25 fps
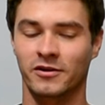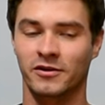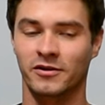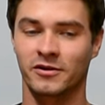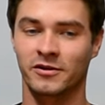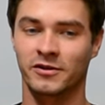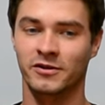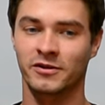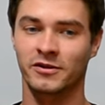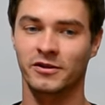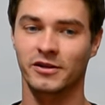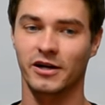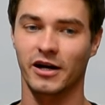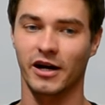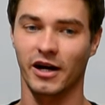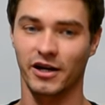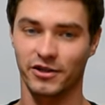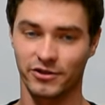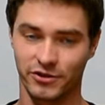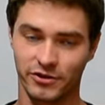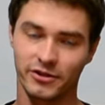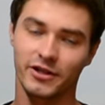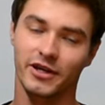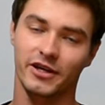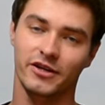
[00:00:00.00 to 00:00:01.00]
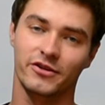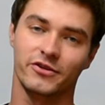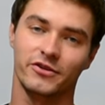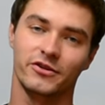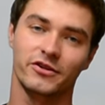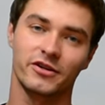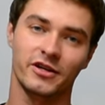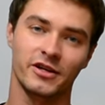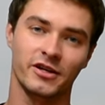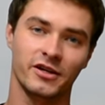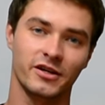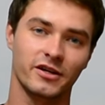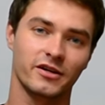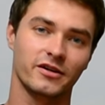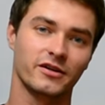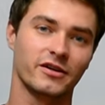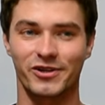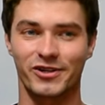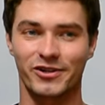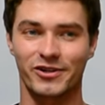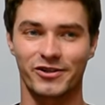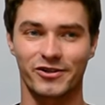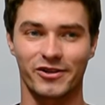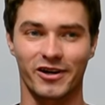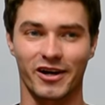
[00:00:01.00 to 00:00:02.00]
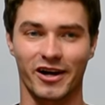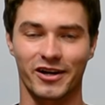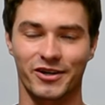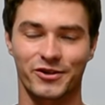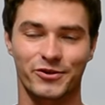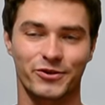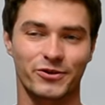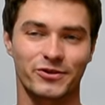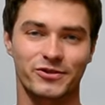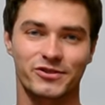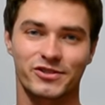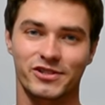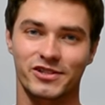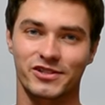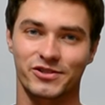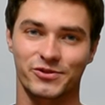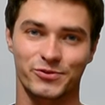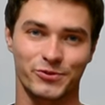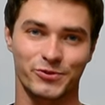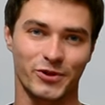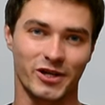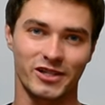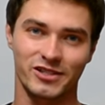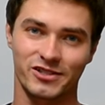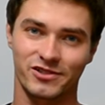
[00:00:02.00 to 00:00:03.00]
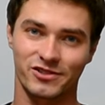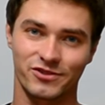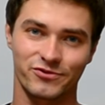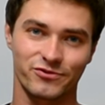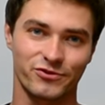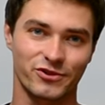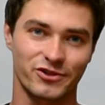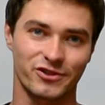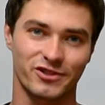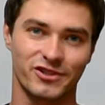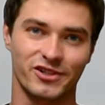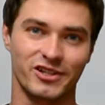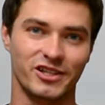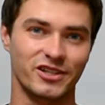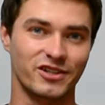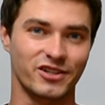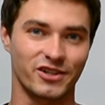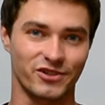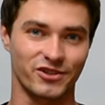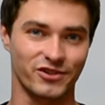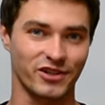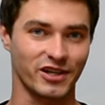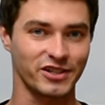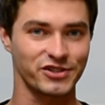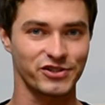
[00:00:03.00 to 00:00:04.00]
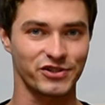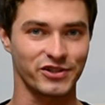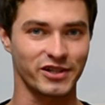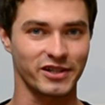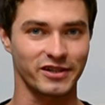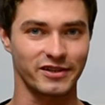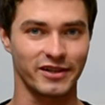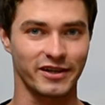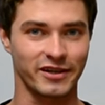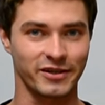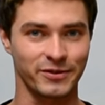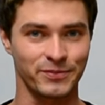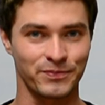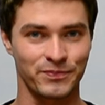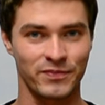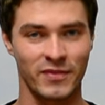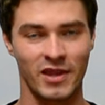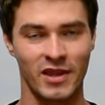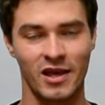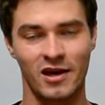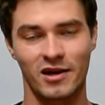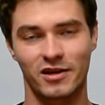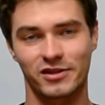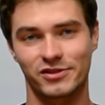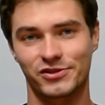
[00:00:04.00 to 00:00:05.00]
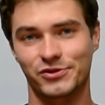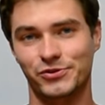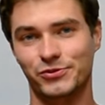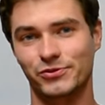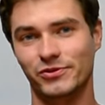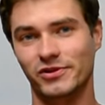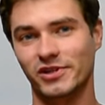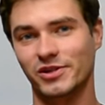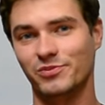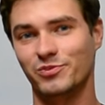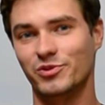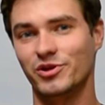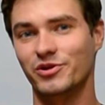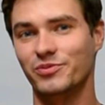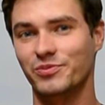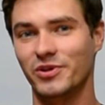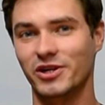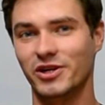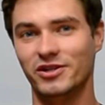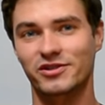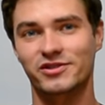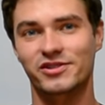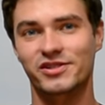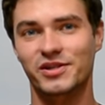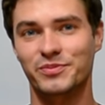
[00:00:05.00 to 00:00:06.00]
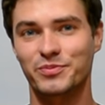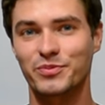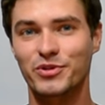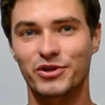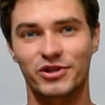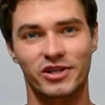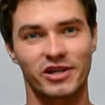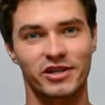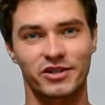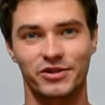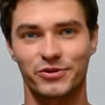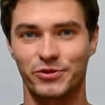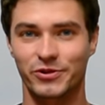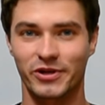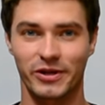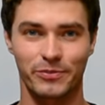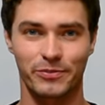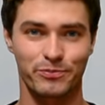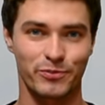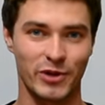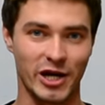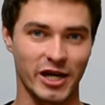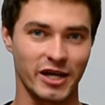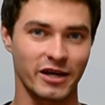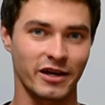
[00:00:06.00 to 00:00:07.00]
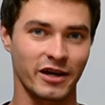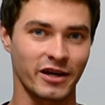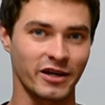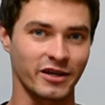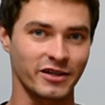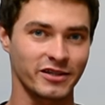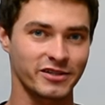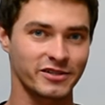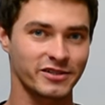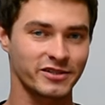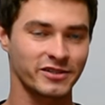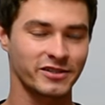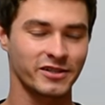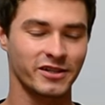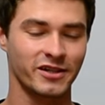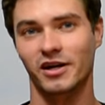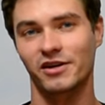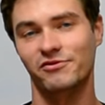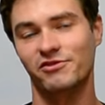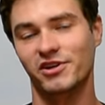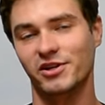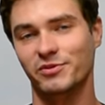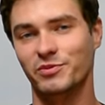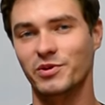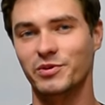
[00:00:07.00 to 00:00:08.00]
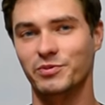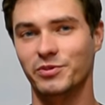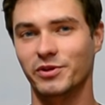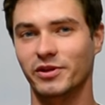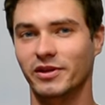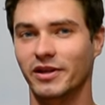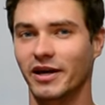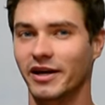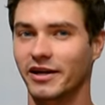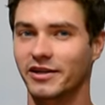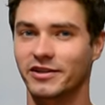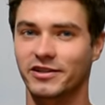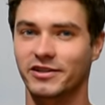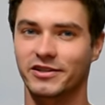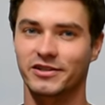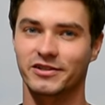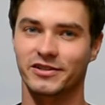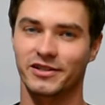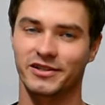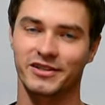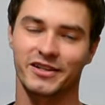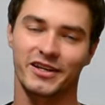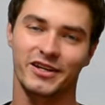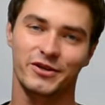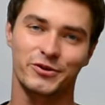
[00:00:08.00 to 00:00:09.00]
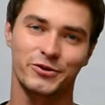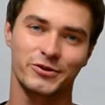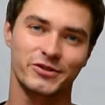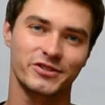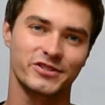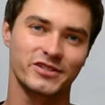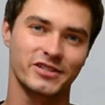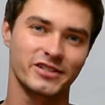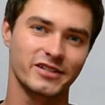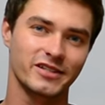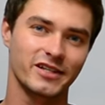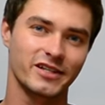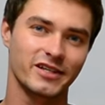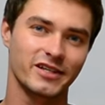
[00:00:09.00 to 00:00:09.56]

Uh, I do like cooking. Here I cook just once for the International Day. So we prepared some potato pancakes. I think people liked it and they could see